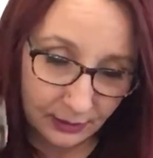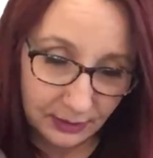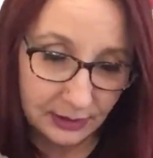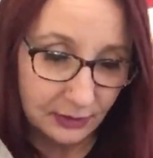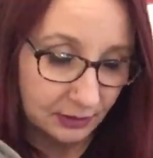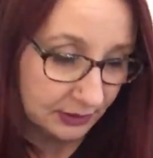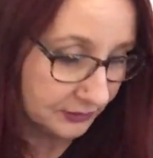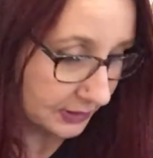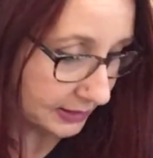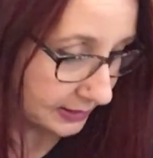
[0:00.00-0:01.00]
Right, I'll lift
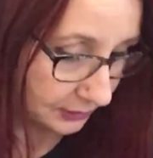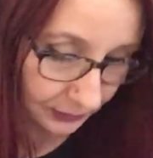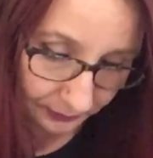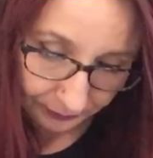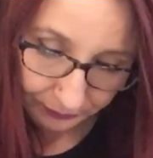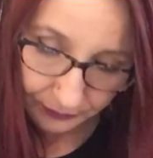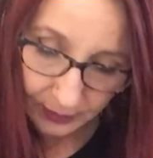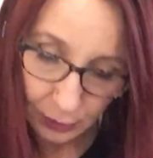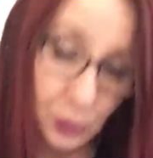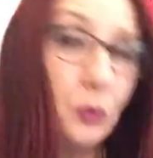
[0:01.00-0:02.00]
this out.
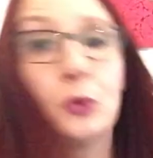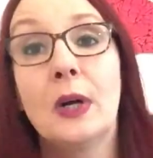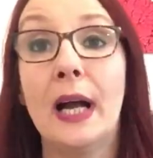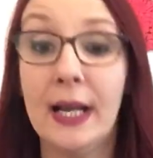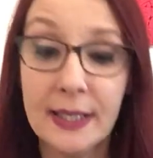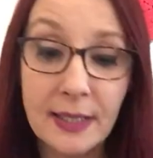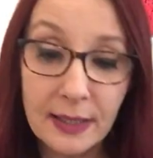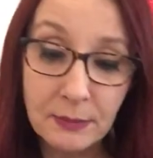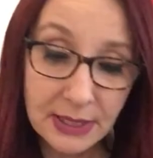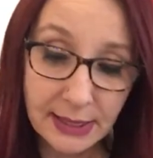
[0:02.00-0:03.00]
So I
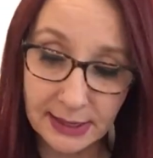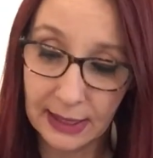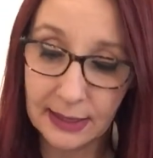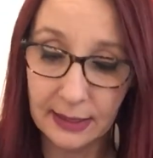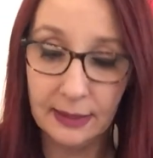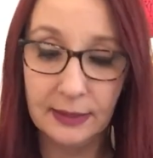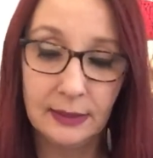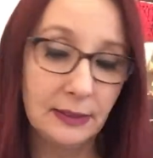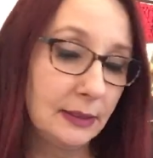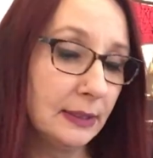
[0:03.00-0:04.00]
am knitting
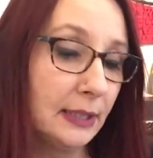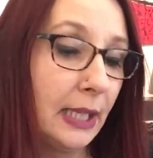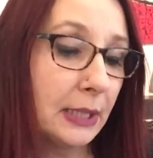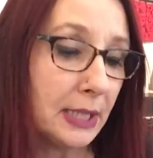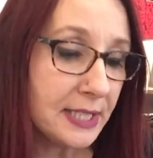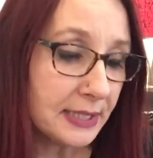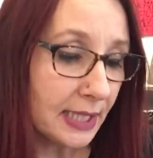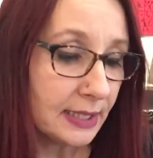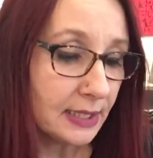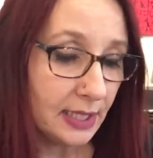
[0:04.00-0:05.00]
like
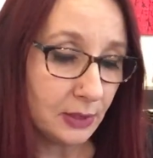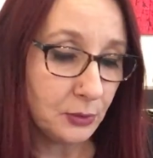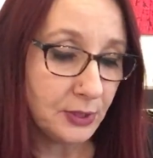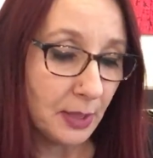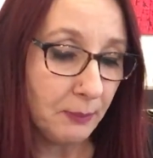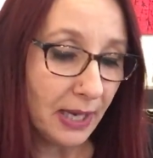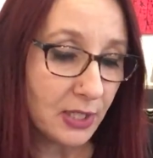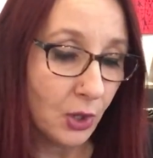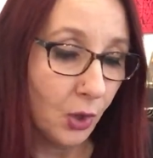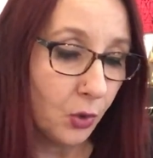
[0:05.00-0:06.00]
a Cloud
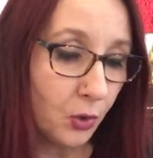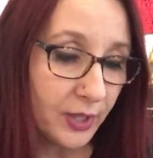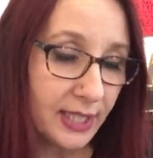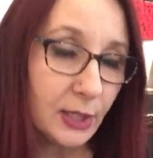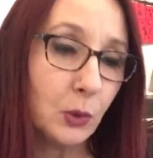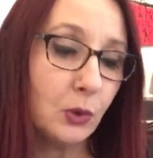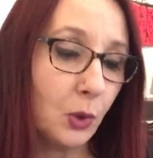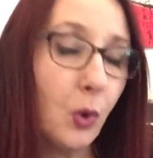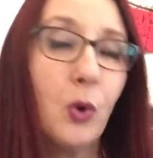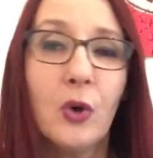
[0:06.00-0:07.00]
by Jorge, Lo
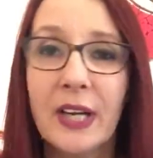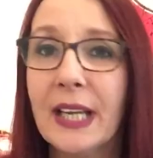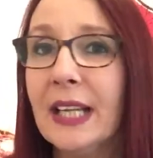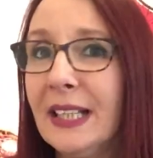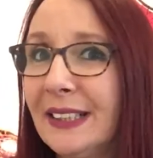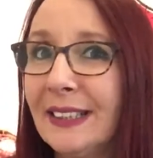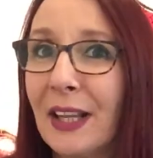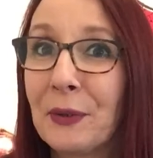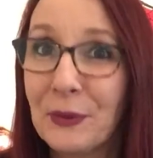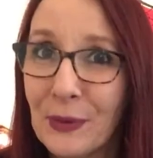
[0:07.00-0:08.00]
Jorge
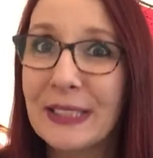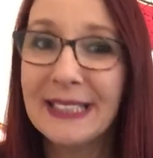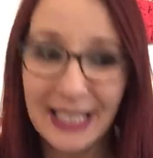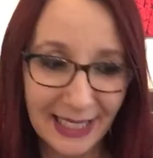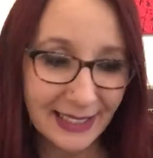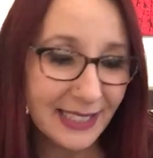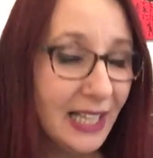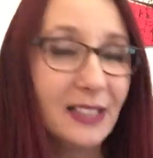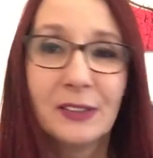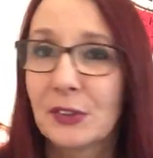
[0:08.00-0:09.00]
Locatelli.
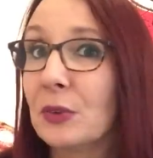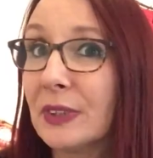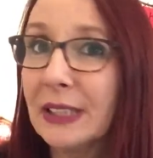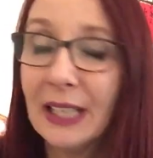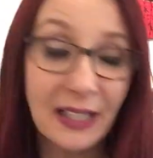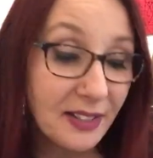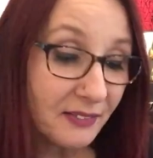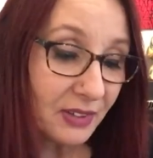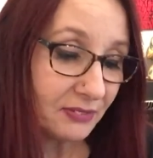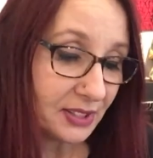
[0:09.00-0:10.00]
Sorry, I've
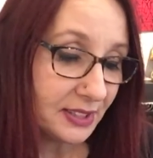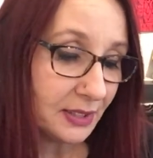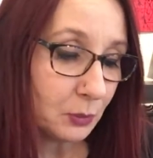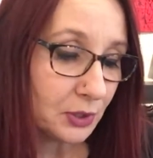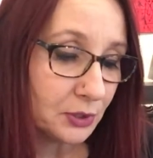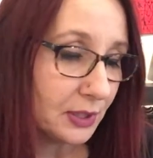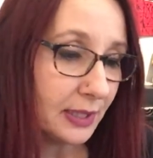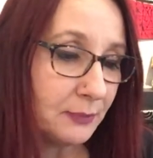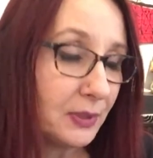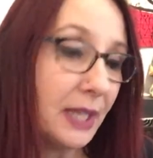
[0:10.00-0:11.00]
never seen the word
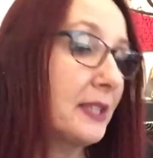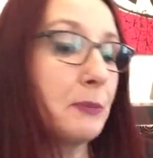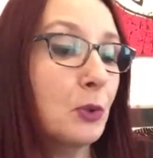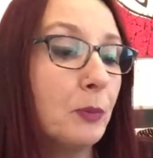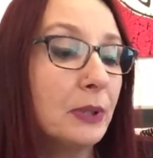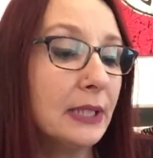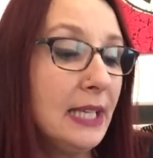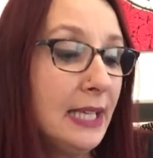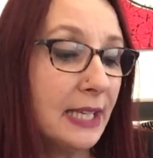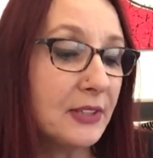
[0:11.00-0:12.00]
um, that name properly.
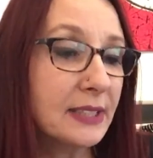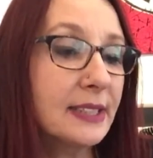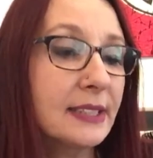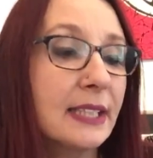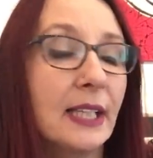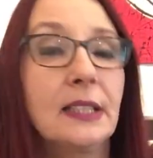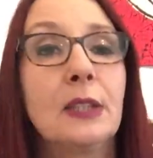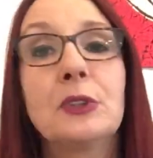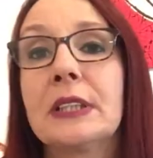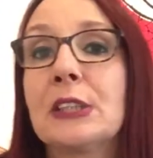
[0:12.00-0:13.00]
This is like a
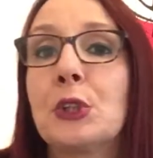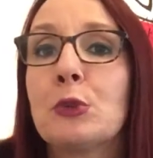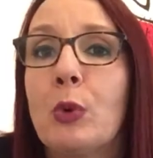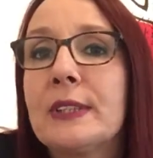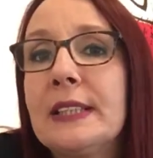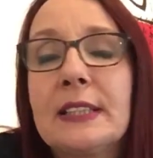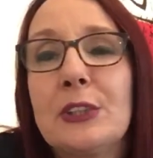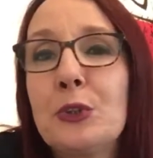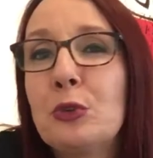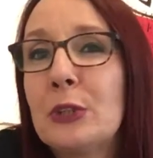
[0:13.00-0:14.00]
cloud, and I just wanted,
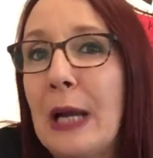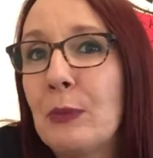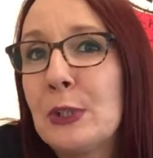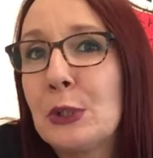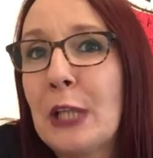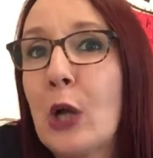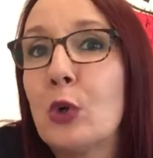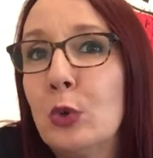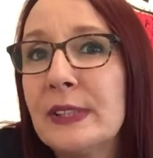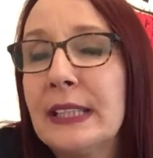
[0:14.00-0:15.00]
do you know that we just a
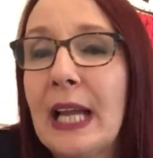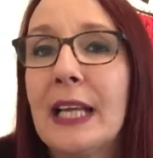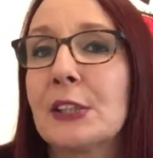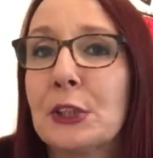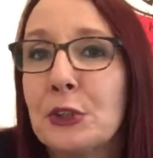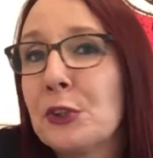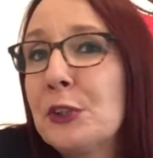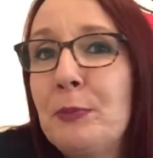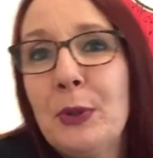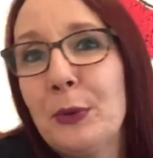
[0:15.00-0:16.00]
cosy cardigan, just to
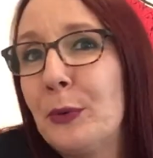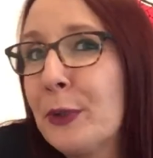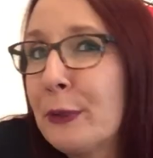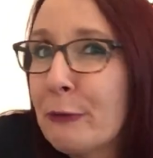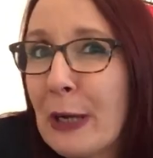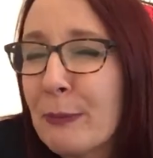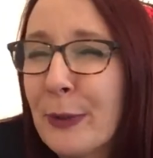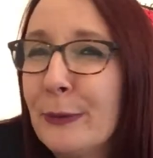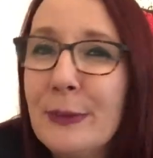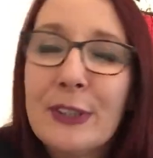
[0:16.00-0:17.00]
pull on and wrap
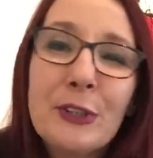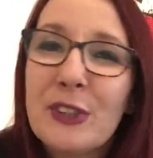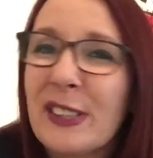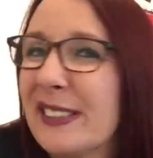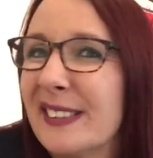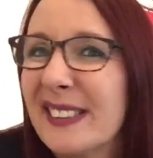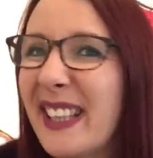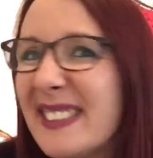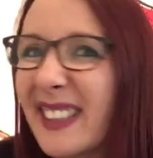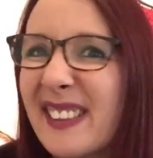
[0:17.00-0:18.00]
round and just
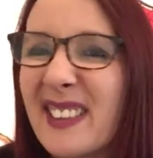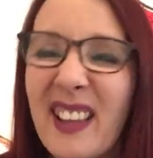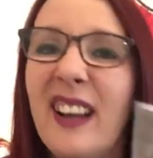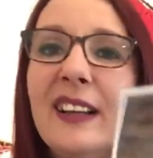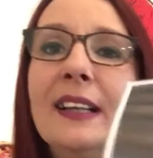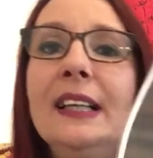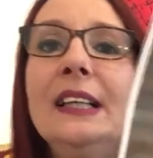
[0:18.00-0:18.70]
kind of like that.